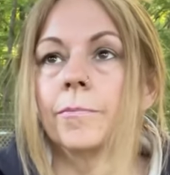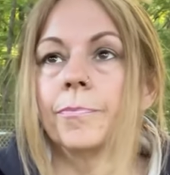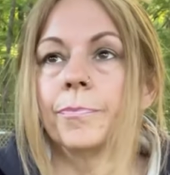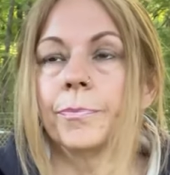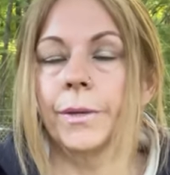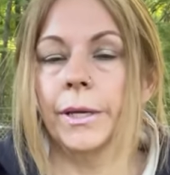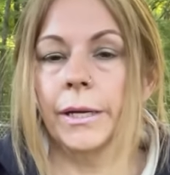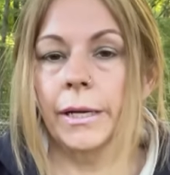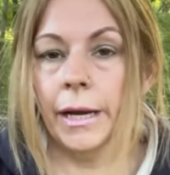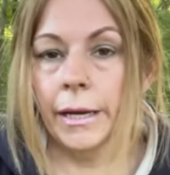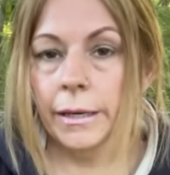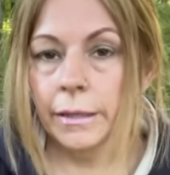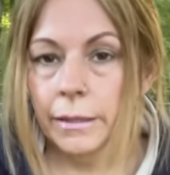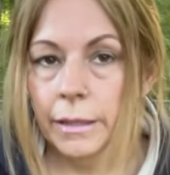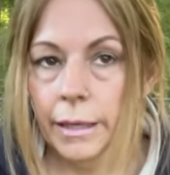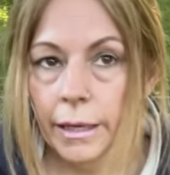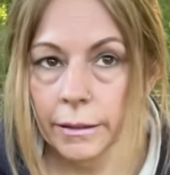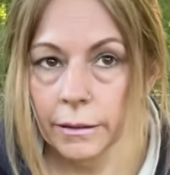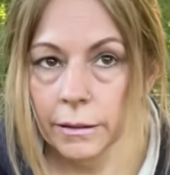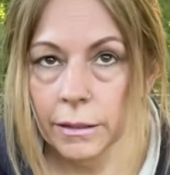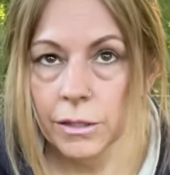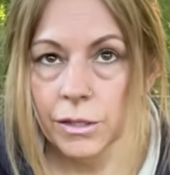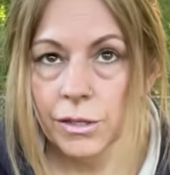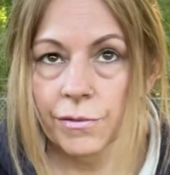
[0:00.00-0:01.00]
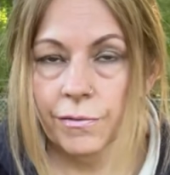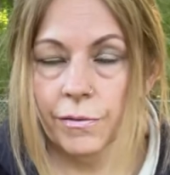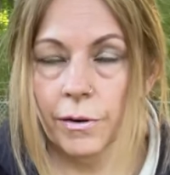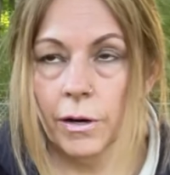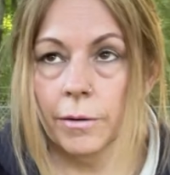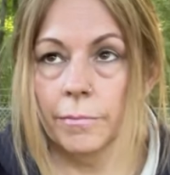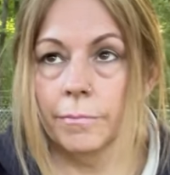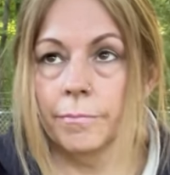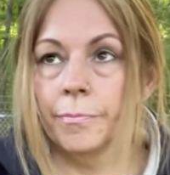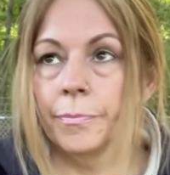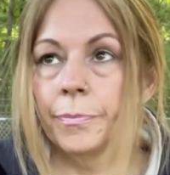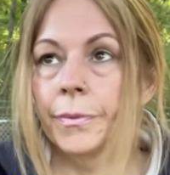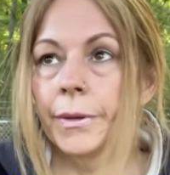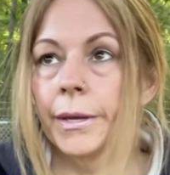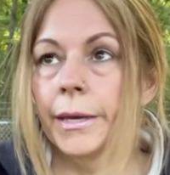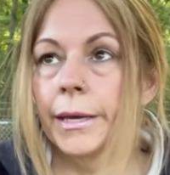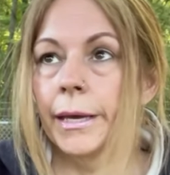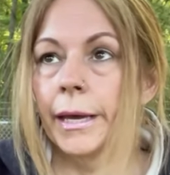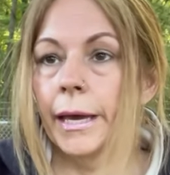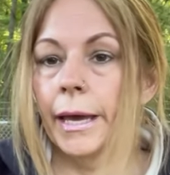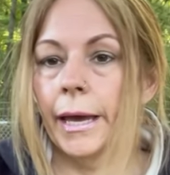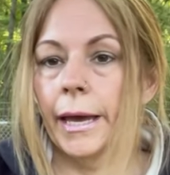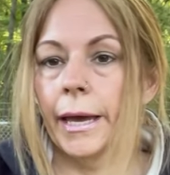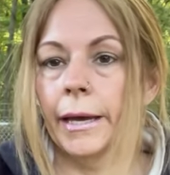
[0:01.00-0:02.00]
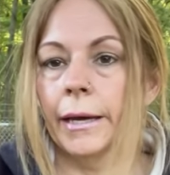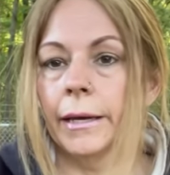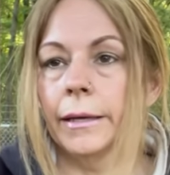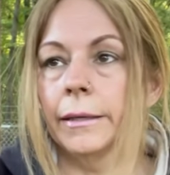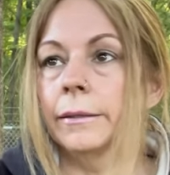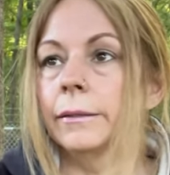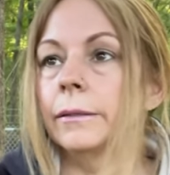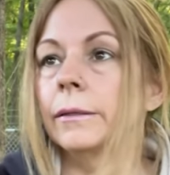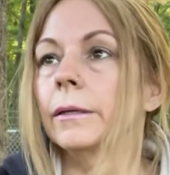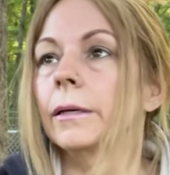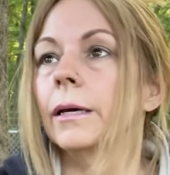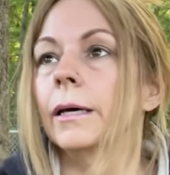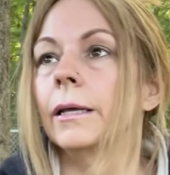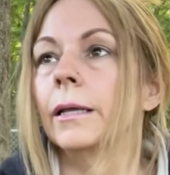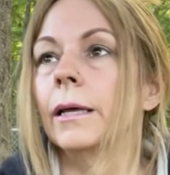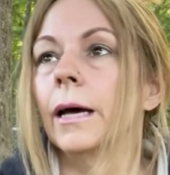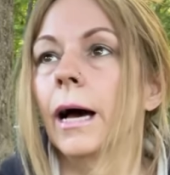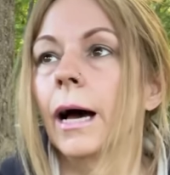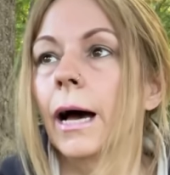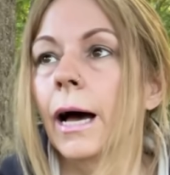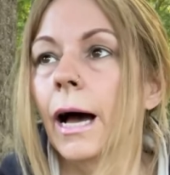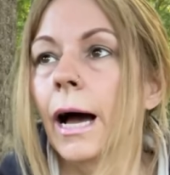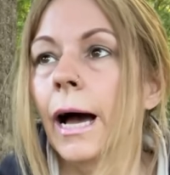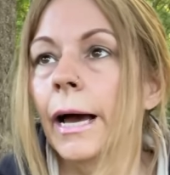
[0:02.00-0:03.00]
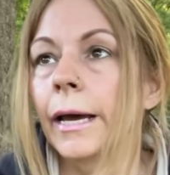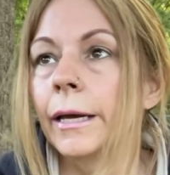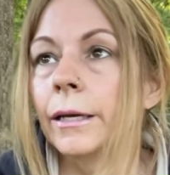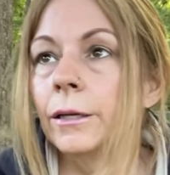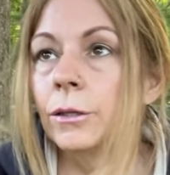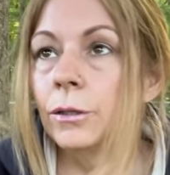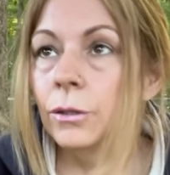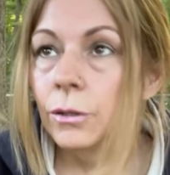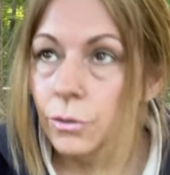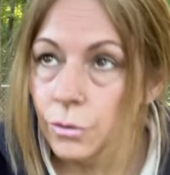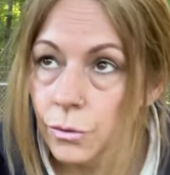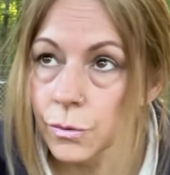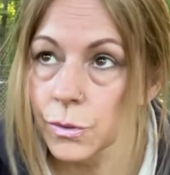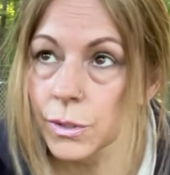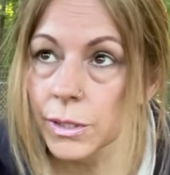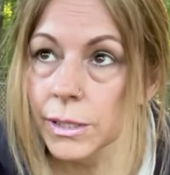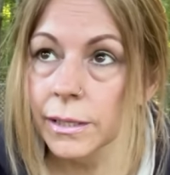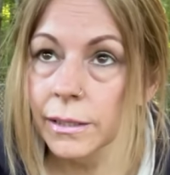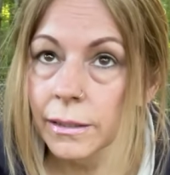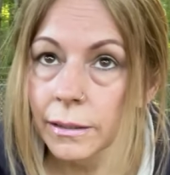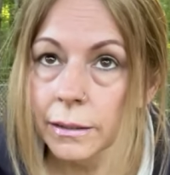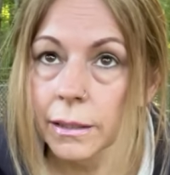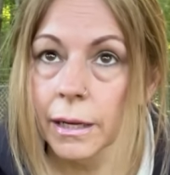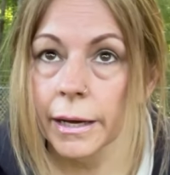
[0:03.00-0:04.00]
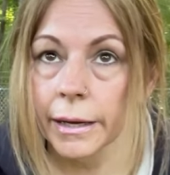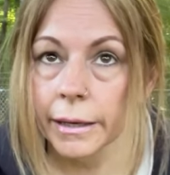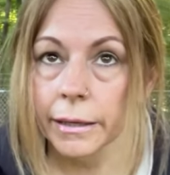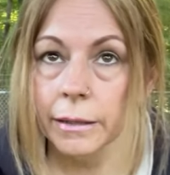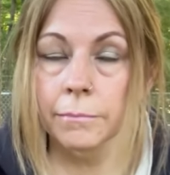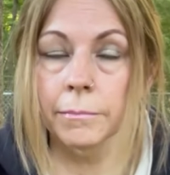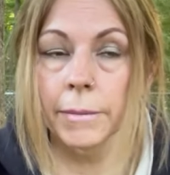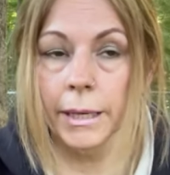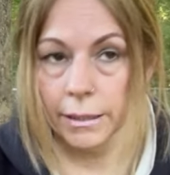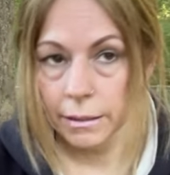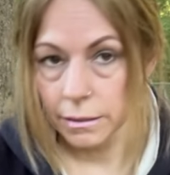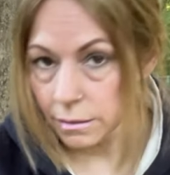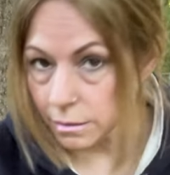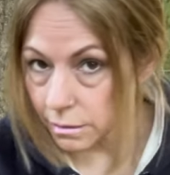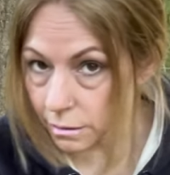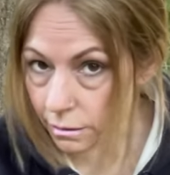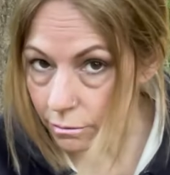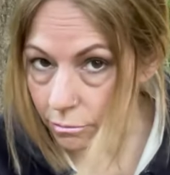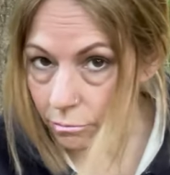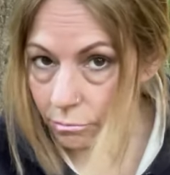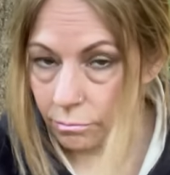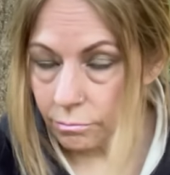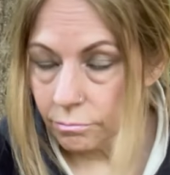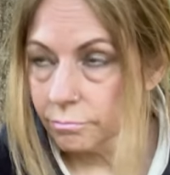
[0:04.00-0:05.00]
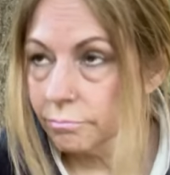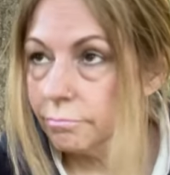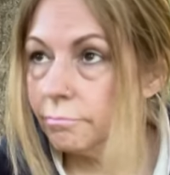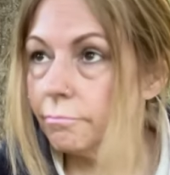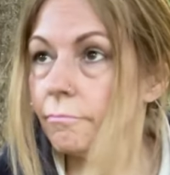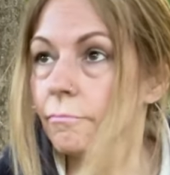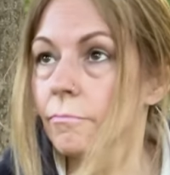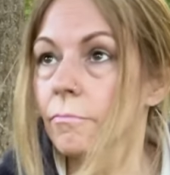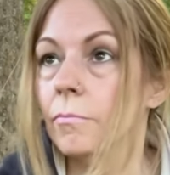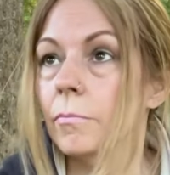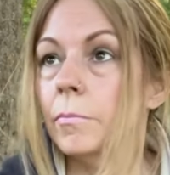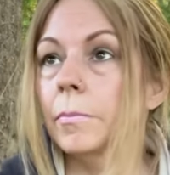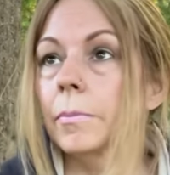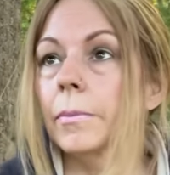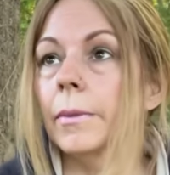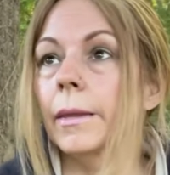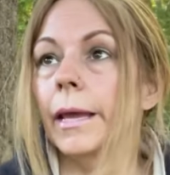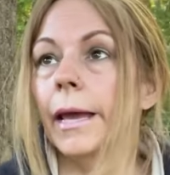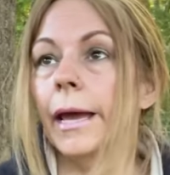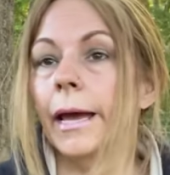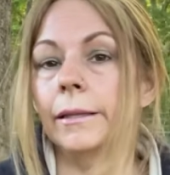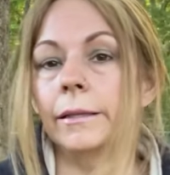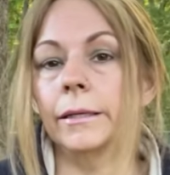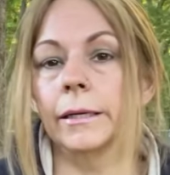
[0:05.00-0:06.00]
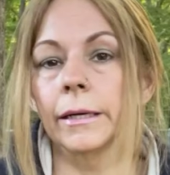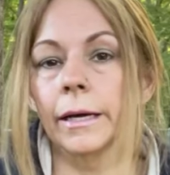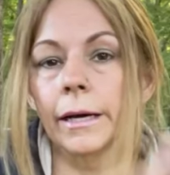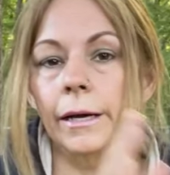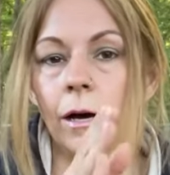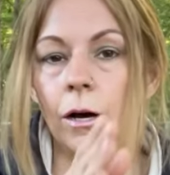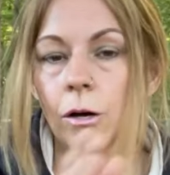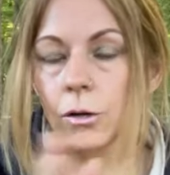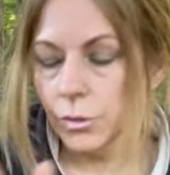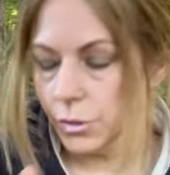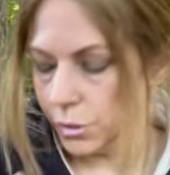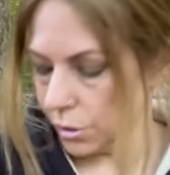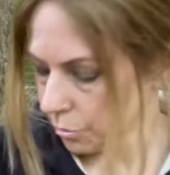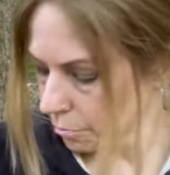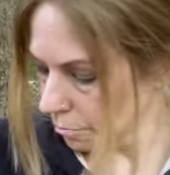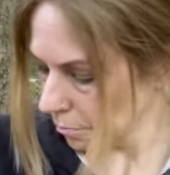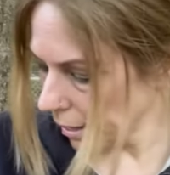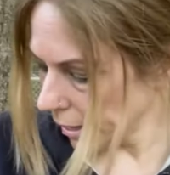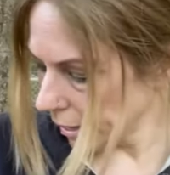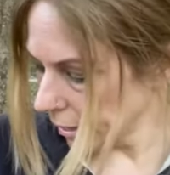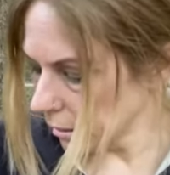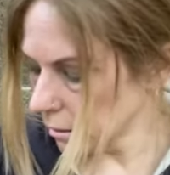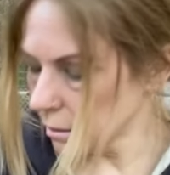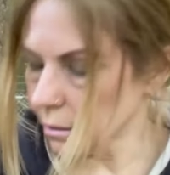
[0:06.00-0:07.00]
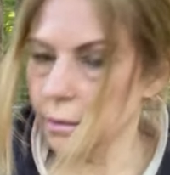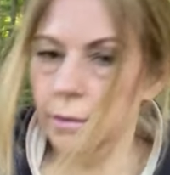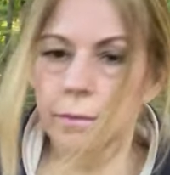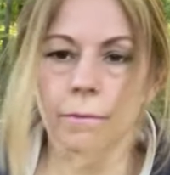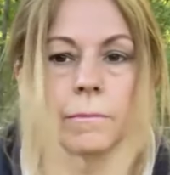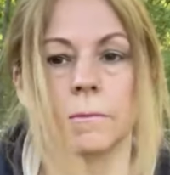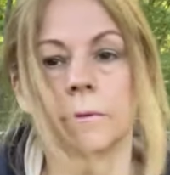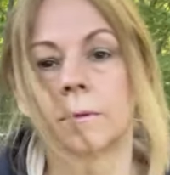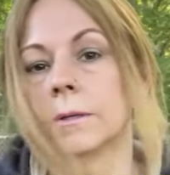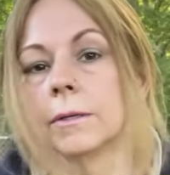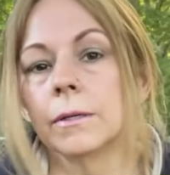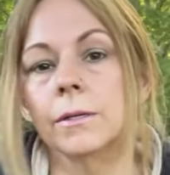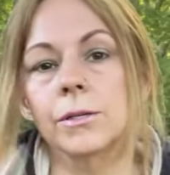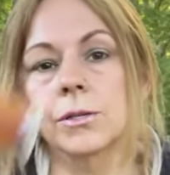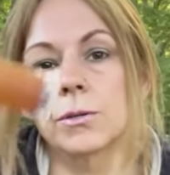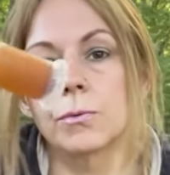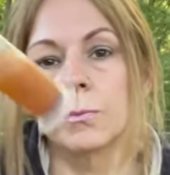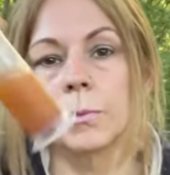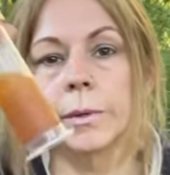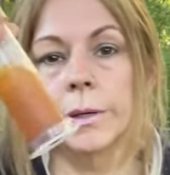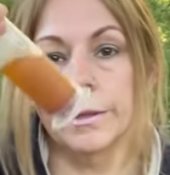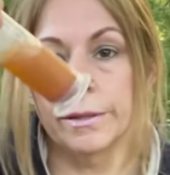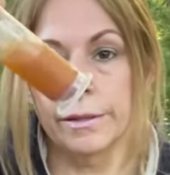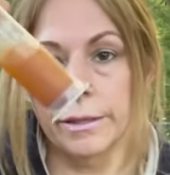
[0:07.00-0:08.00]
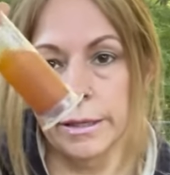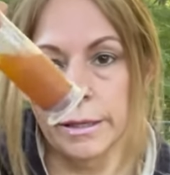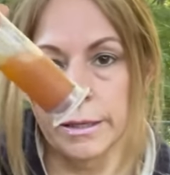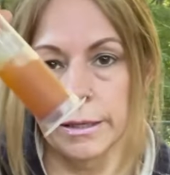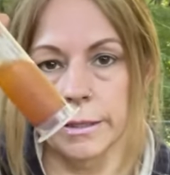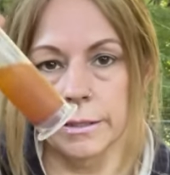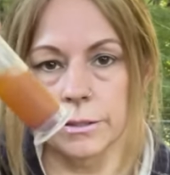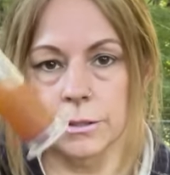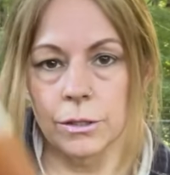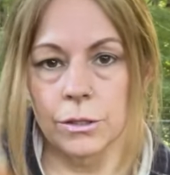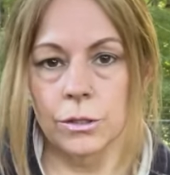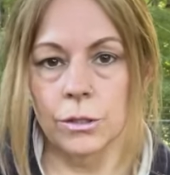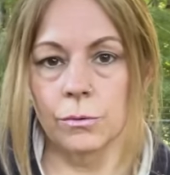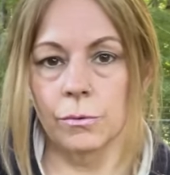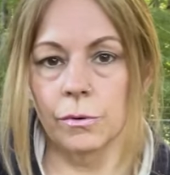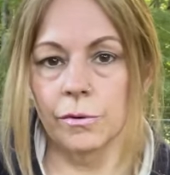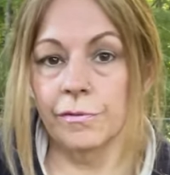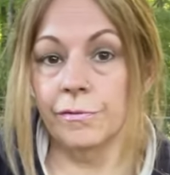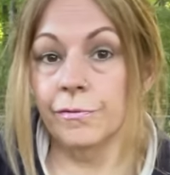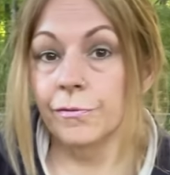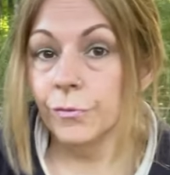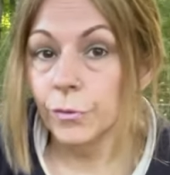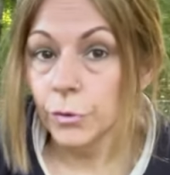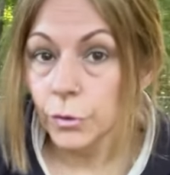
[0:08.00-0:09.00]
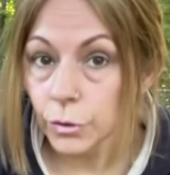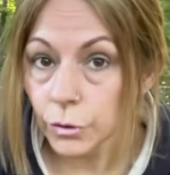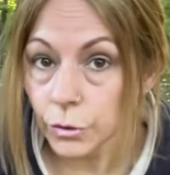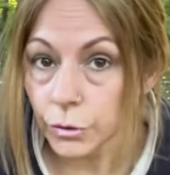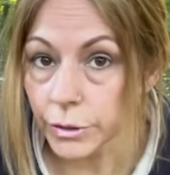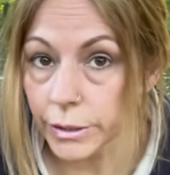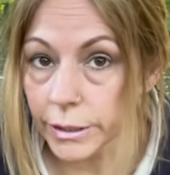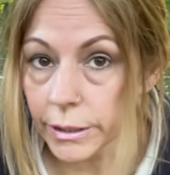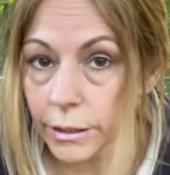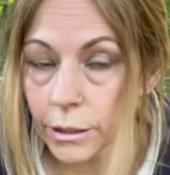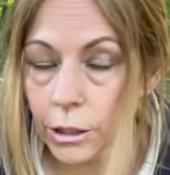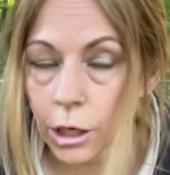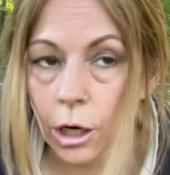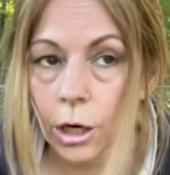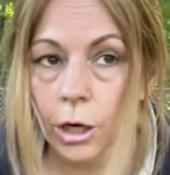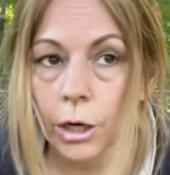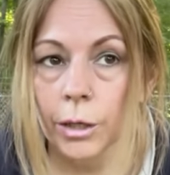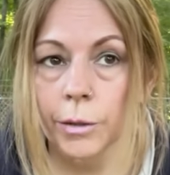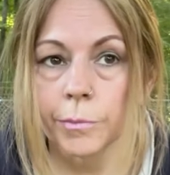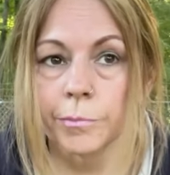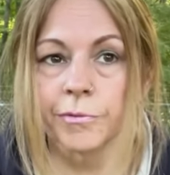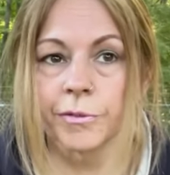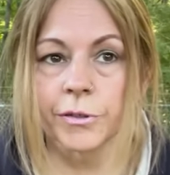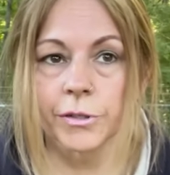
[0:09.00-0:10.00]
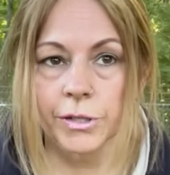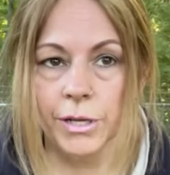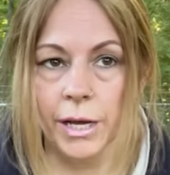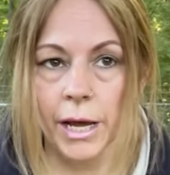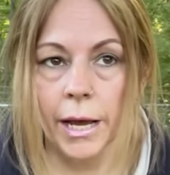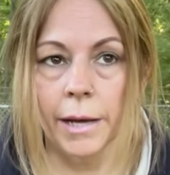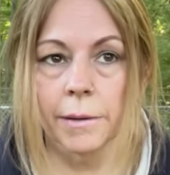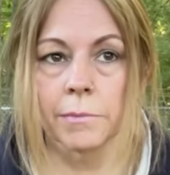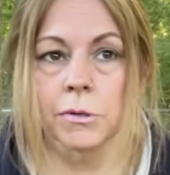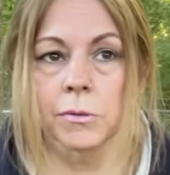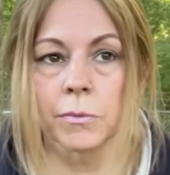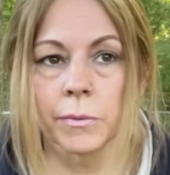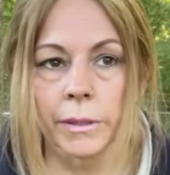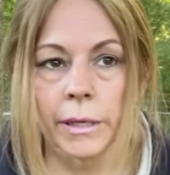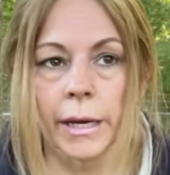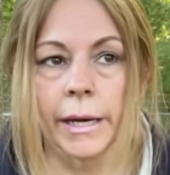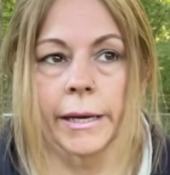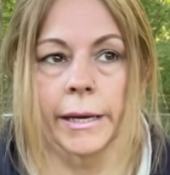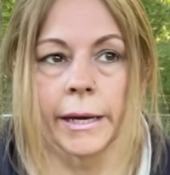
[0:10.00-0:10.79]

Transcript: that I get this from. And I use it like medicine. And then I also make this with it to do a full decarb for times when I